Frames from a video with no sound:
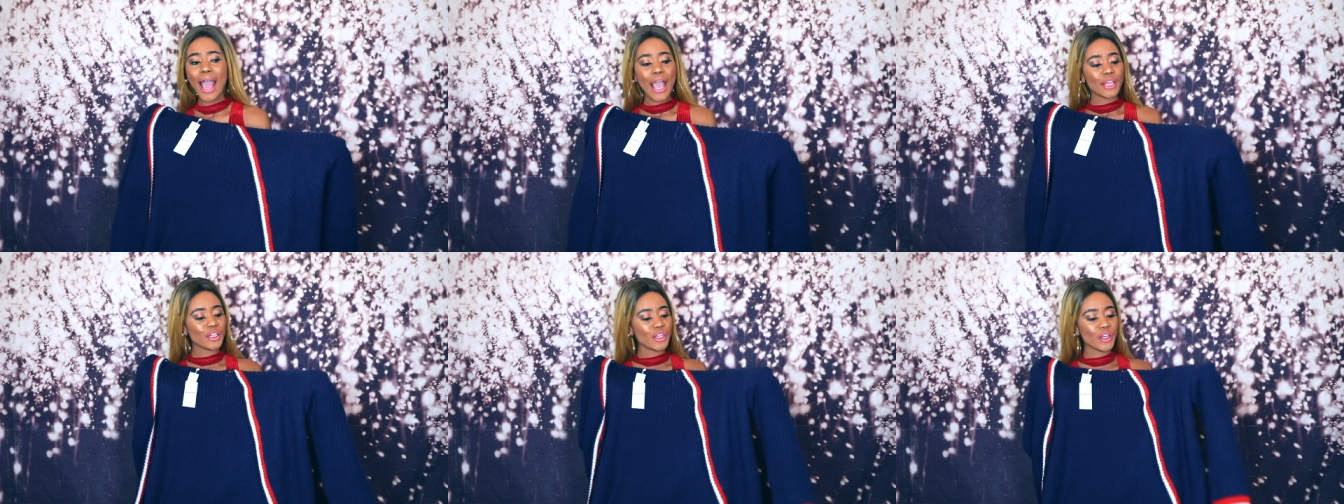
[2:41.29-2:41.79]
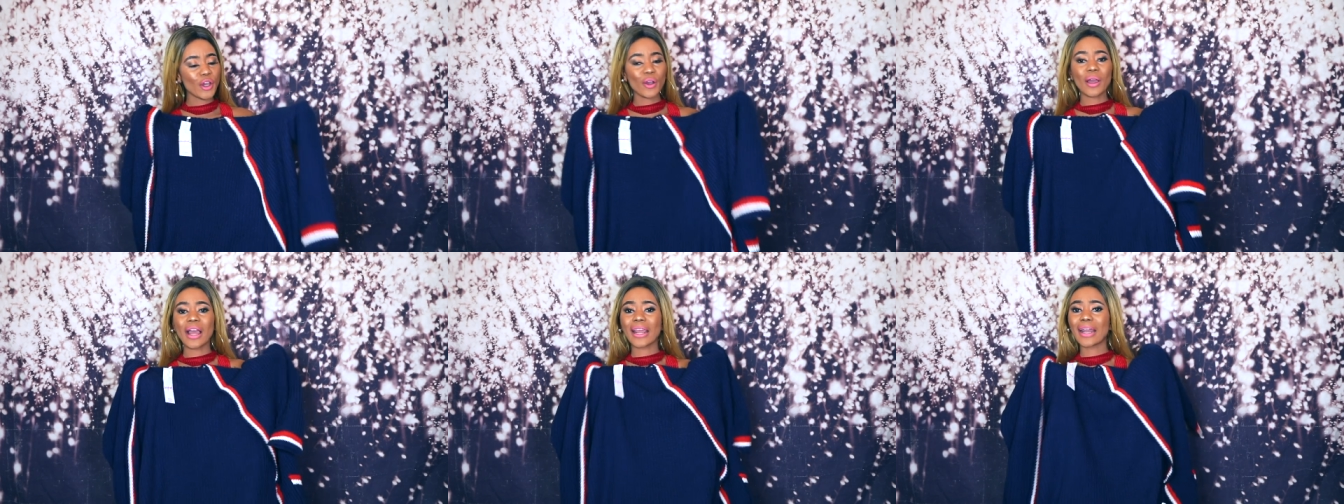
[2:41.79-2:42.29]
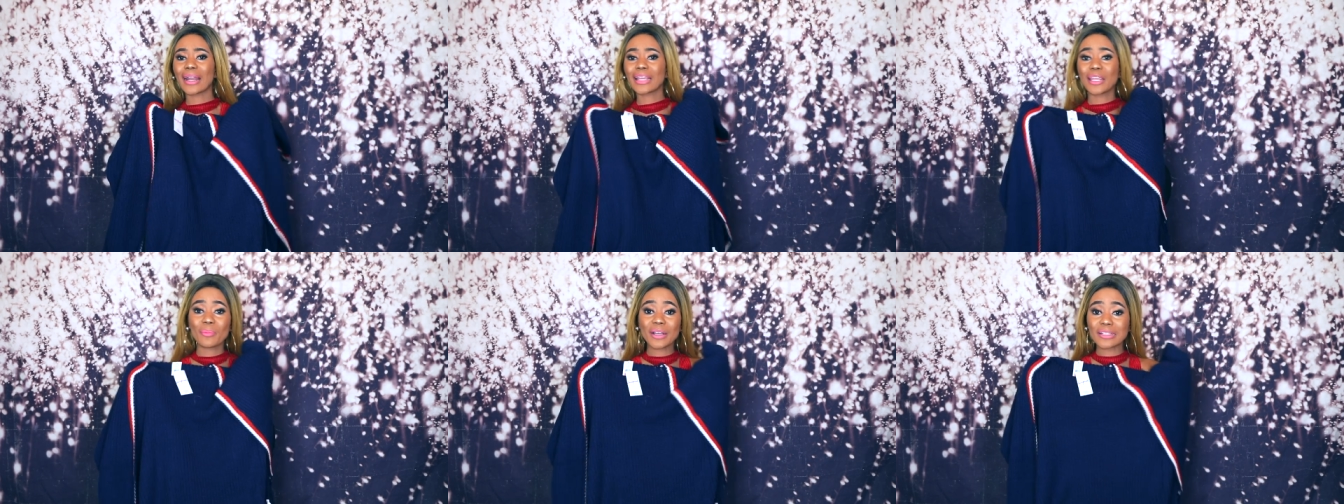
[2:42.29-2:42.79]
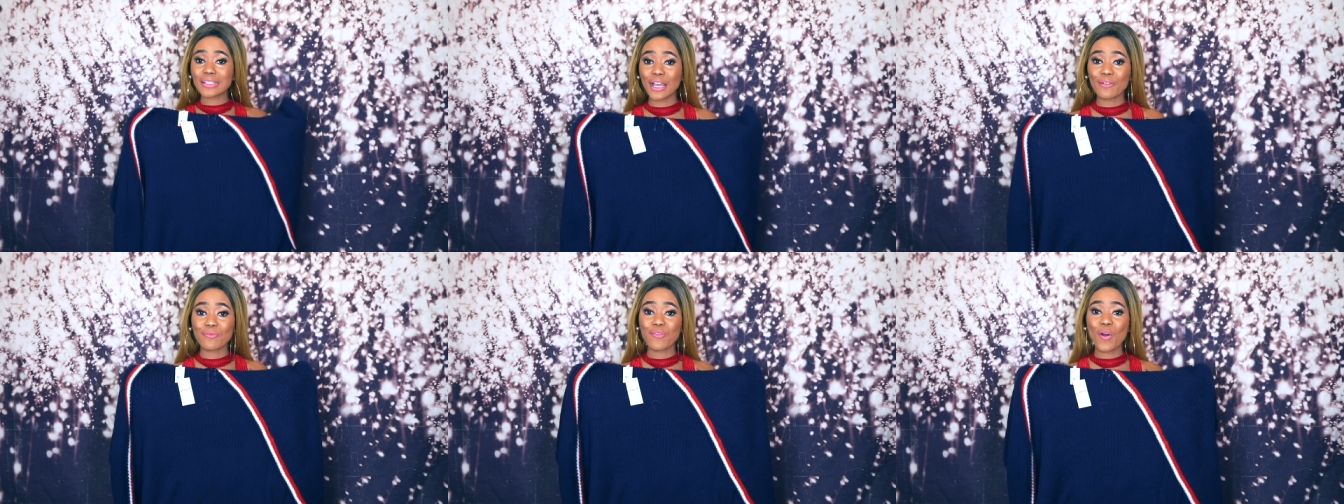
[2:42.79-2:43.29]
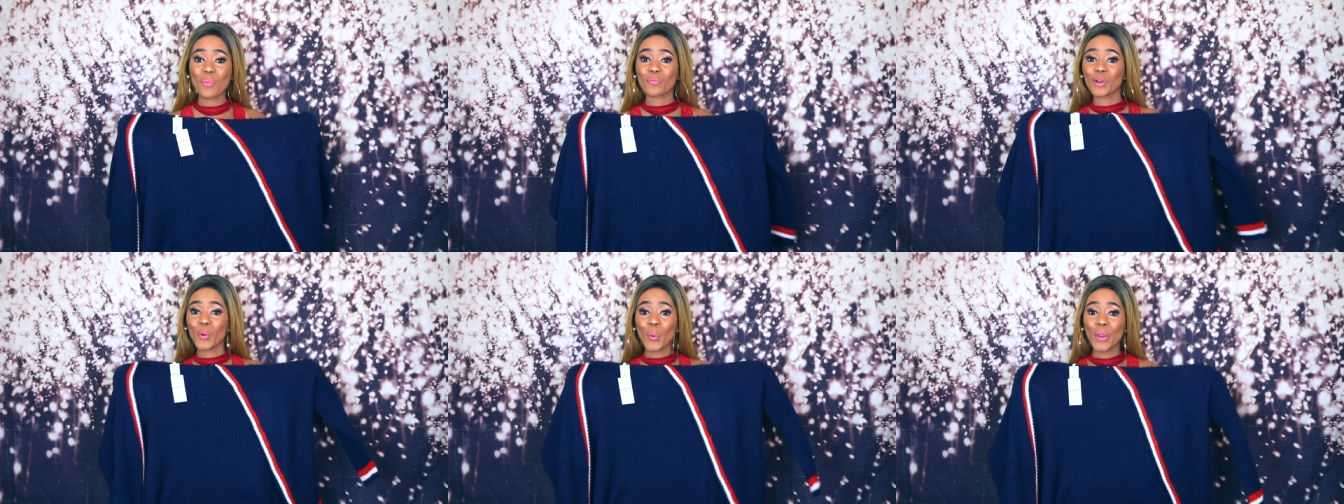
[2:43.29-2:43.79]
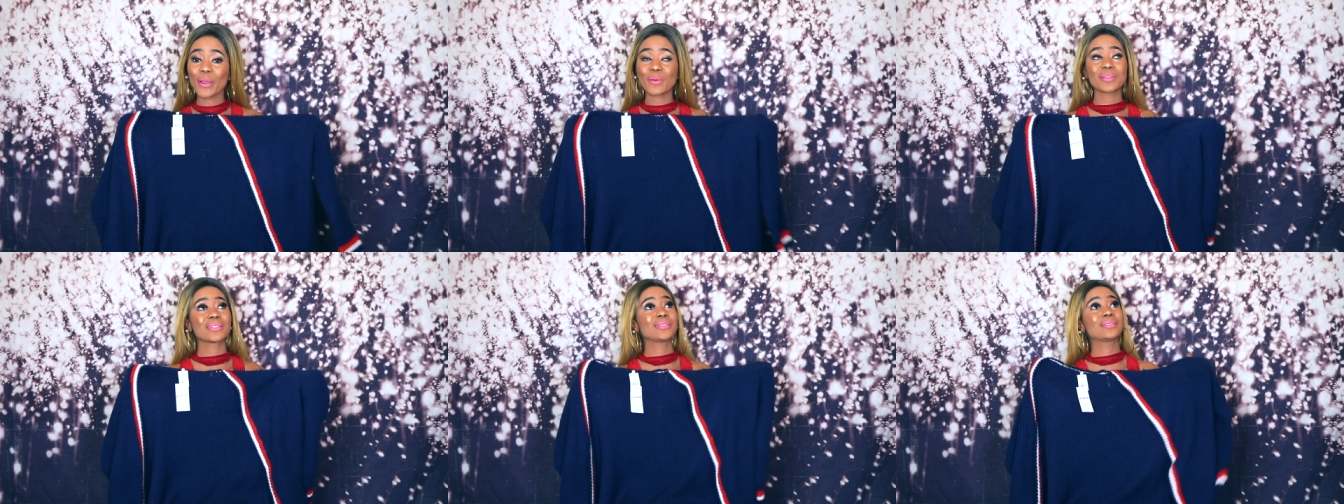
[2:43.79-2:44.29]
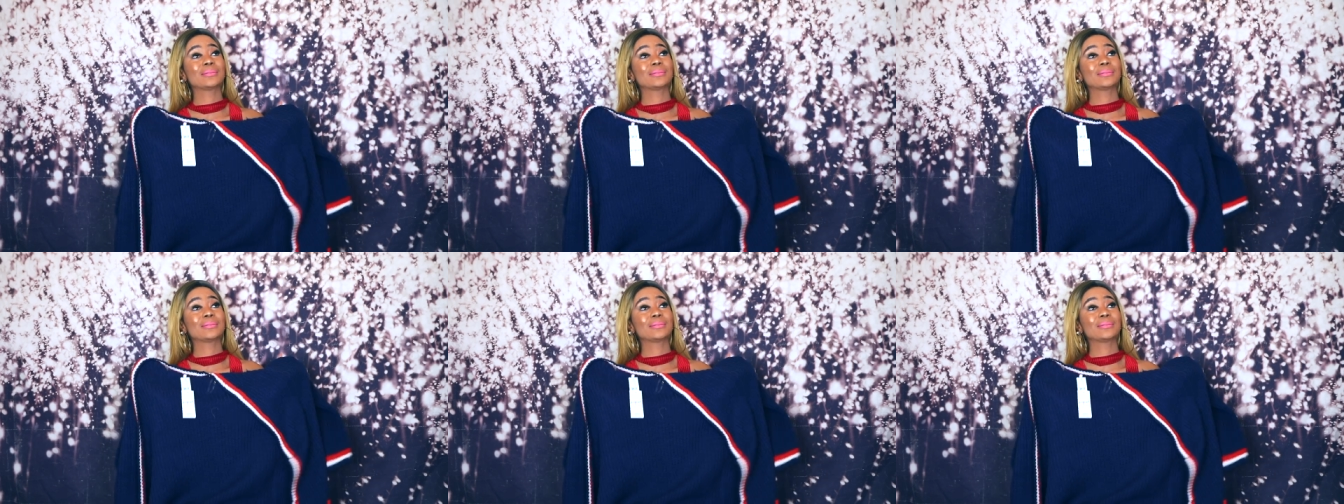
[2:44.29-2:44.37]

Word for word: you know, I gotta keep myself warm real quick because